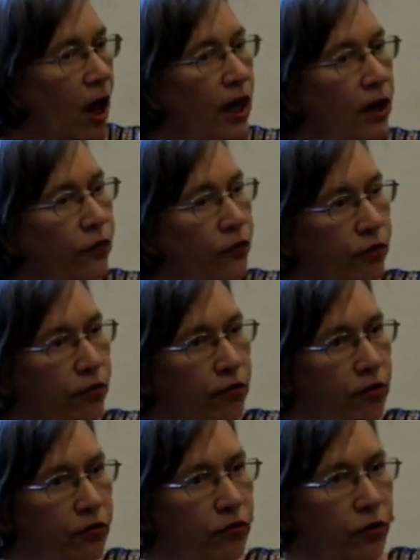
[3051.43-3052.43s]
If you're a
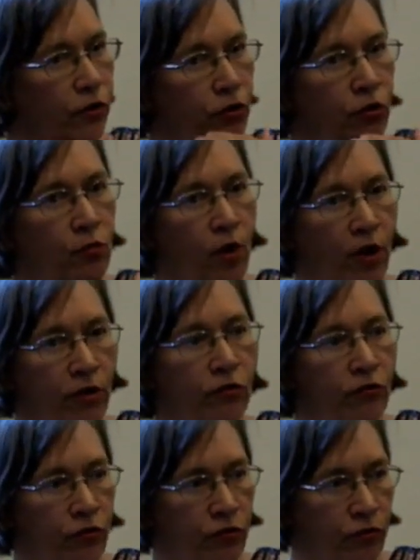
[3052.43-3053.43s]
Christian, you want
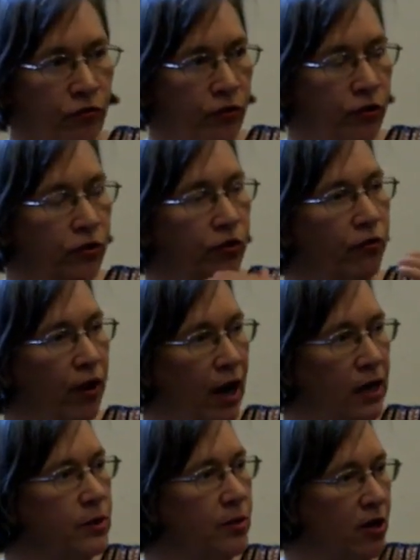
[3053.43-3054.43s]
your children to
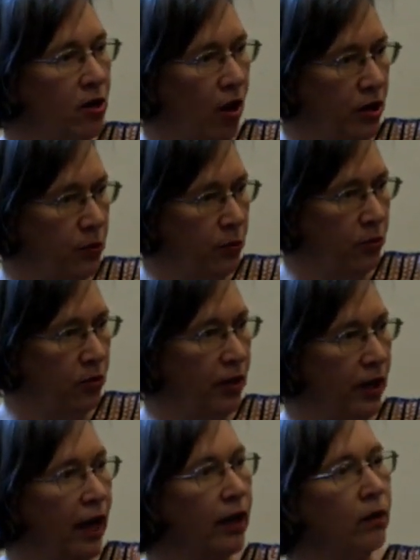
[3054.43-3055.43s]
grasp the
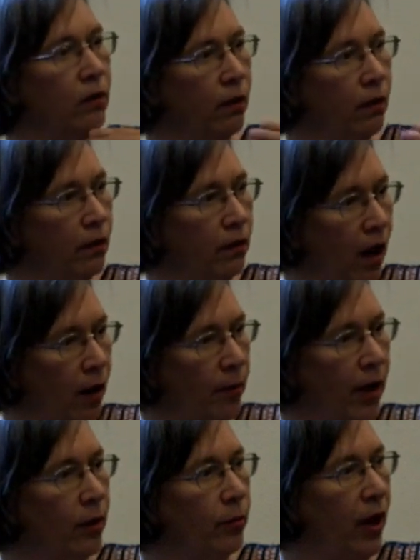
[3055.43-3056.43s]
gospel and learn
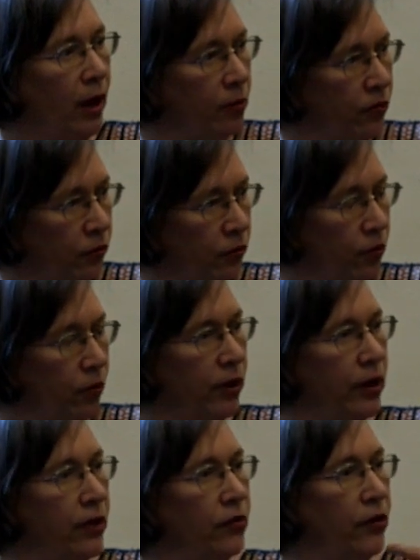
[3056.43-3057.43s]
about Bible
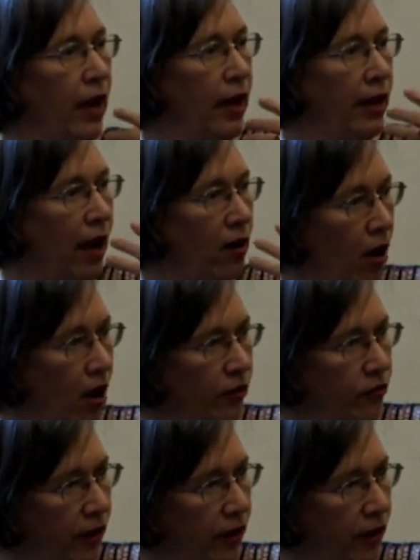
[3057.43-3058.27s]
stories and how God